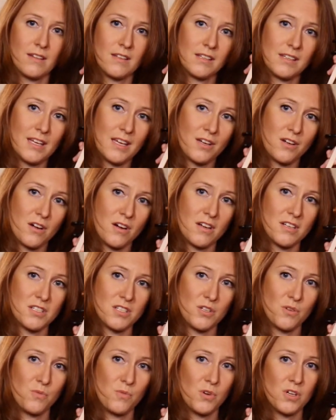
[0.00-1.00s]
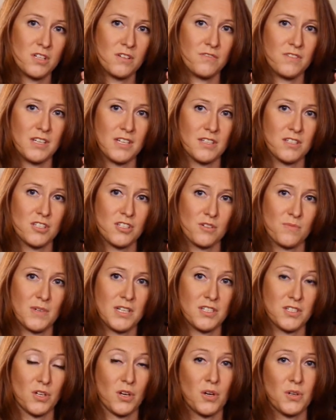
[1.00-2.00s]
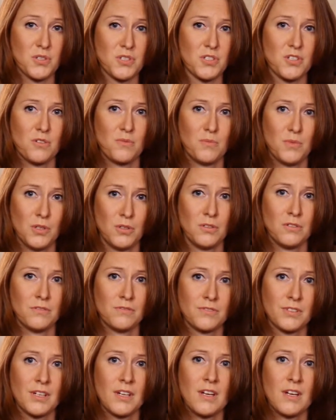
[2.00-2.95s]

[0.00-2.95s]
that they cause the wood of the instrument to also move.